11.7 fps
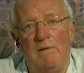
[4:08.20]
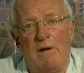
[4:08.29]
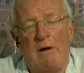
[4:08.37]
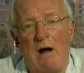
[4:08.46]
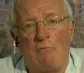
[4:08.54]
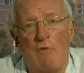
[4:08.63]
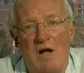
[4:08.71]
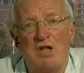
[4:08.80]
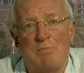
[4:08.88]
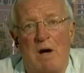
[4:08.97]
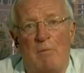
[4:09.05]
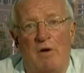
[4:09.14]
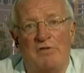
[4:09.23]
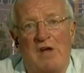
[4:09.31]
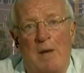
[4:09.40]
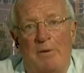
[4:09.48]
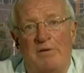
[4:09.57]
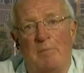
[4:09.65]
they're outraged by what's
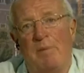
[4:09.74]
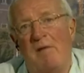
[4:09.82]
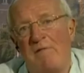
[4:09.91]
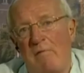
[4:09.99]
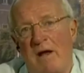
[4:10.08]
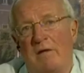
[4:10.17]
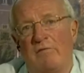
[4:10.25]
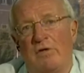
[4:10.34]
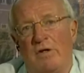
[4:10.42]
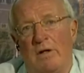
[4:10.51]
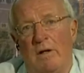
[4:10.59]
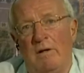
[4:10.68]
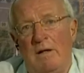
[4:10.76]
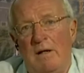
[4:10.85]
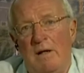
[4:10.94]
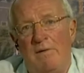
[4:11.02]
happened. Above the rank of colonel,